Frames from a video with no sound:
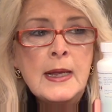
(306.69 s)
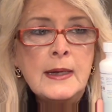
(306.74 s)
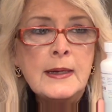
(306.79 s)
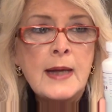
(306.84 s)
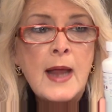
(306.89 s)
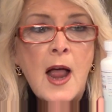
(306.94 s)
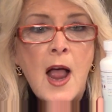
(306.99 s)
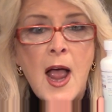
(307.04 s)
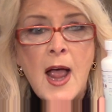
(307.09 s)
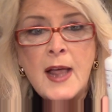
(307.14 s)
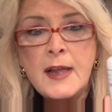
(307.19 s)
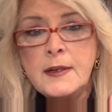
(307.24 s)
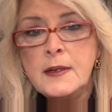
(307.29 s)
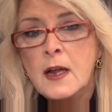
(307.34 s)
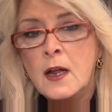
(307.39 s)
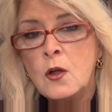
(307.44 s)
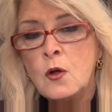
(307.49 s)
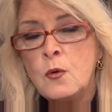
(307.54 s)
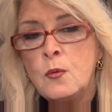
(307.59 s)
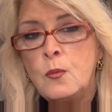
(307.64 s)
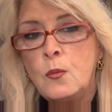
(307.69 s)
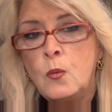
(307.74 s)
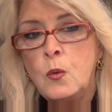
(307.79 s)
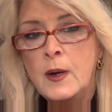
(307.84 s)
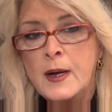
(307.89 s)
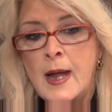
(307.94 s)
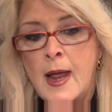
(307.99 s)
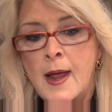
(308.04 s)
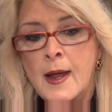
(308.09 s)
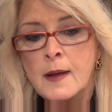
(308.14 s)
Now, I know
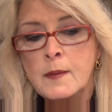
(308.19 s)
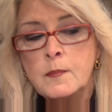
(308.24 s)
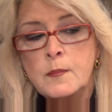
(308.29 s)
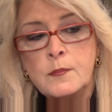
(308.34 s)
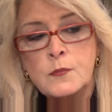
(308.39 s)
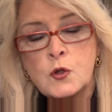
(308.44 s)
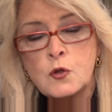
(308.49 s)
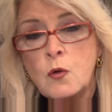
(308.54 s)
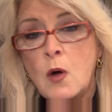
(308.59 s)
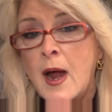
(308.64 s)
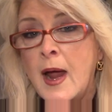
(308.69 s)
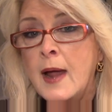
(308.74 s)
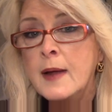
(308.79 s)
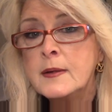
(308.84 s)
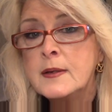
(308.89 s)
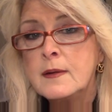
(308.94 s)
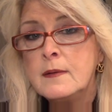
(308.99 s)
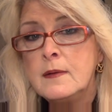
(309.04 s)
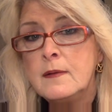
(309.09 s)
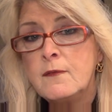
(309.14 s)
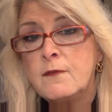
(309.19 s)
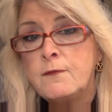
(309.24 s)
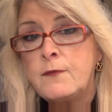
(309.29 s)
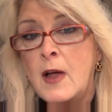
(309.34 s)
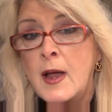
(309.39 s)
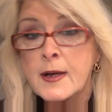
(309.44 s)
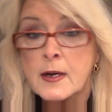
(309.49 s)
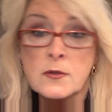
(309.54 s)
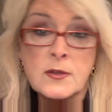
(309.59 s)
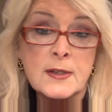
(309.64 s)
when I tried
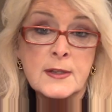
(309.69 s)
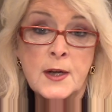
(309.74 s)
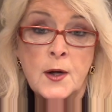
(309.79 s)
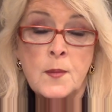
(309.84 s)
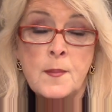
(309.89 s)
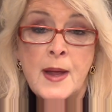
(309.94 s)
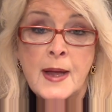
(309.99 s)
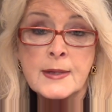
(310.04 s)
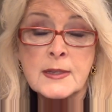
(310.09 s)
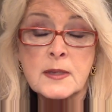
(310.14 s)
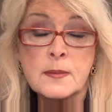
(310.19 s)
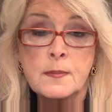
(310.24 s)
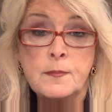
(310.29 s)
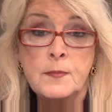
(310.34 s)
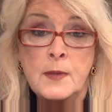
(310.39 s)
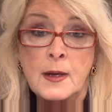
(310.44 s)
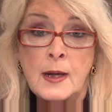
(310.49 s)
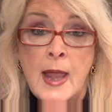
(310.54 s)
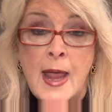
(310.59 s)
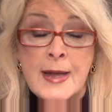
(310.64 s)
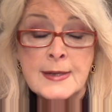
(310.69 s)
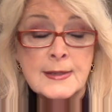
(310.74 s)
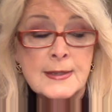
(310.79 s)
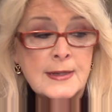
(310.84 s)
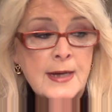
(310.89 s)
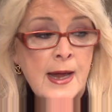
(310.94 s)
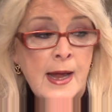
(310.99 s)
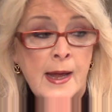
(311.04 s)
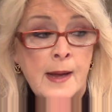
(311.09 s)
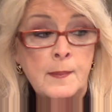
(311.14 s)
phytoceramides the
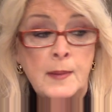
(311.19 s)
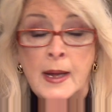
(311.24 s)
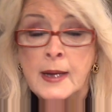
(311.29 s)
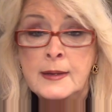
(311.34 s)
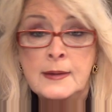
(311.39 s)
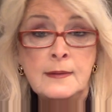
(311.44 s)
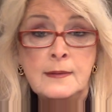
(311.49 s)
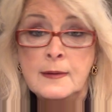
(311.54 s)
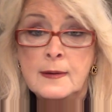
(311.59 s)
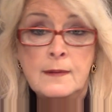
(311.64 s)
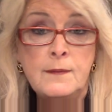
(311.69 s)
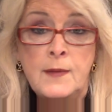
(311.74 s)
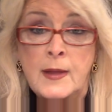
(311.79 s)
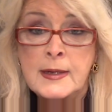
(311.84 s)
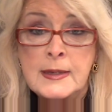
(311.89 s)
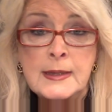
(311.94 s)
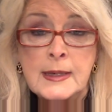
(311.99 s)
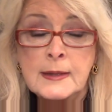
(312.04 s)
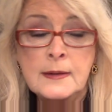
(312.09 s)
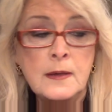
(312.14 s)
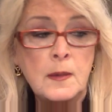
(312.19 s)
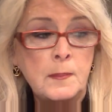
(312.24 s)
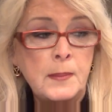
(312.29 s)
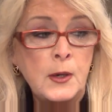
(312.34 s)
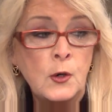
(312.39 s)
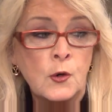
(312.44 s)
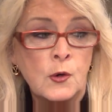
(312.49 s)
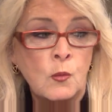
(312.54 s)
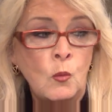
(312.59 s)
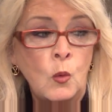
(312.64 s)
last time and they didn't
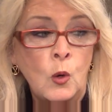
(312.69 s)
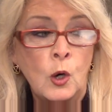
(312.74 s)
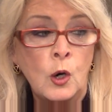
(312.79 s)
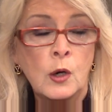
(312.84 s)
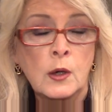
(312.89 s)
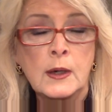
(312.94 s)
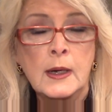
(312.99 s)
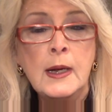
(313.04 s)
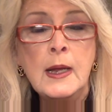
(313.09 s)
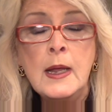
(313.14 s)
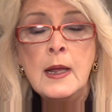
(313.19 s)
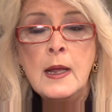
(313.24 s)
appear to work,